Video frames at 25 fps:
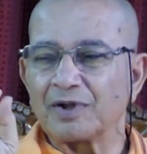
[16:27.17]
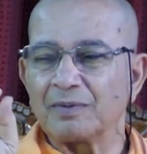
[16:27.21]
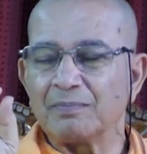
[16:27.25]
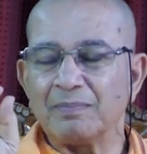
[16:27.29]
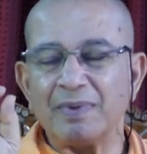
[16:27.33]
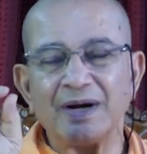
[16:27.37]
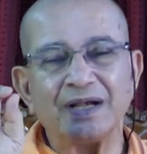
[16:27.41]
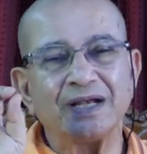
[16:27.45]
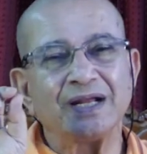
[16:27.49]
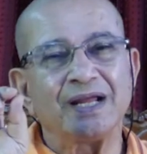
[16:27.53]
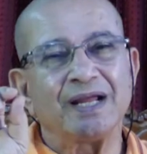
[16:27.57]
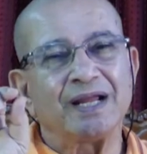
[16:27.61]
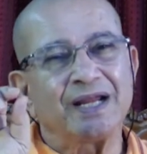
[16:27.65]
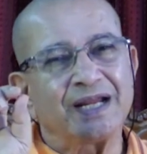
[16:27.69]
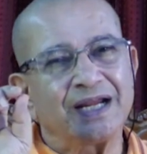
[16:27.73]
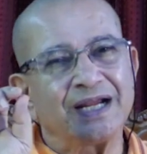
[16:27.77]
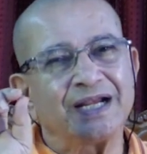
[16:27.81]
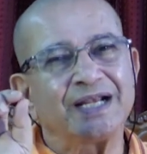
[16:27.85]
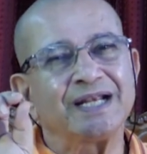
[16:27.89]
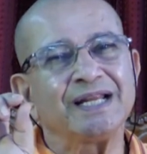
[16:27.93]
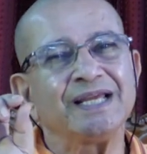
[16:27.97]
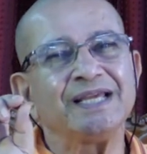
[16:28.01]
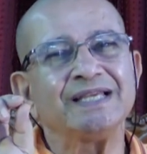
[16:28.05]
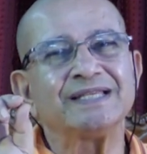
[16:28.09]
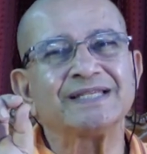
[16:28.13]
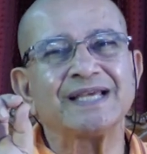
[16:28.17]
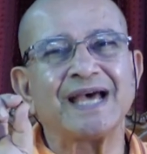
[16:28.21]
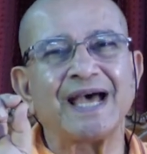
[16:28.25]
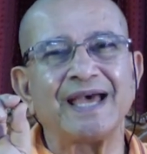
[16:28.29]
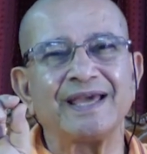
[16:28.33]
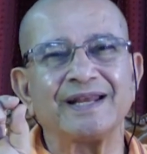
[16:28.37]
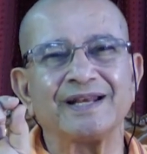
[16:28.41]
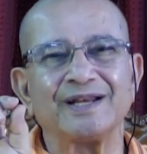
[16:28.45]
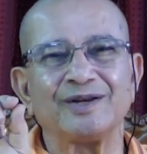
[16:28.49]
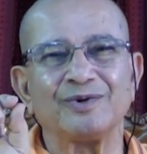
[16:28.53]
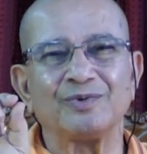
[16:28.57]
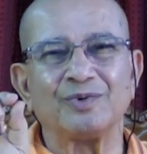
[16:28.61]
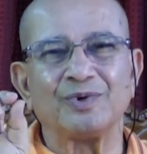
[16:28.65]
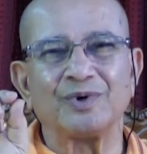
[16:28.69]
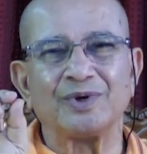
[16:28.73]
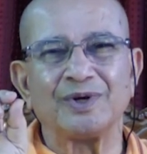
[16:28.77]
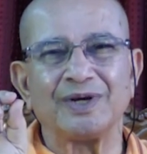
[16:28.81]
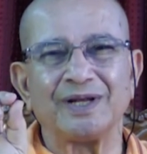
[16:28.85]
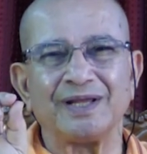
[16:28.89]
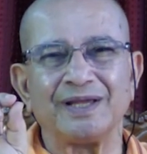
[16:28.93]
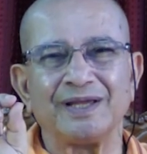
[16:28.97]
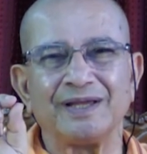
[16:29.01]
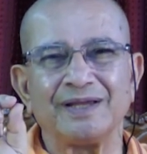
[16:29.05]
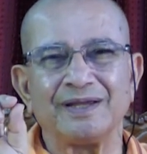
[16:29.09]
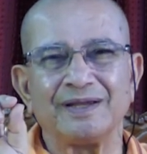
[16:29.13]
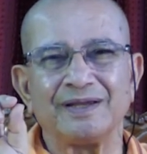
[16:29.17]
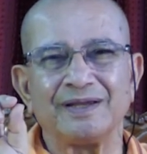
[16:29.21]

But it is iron only.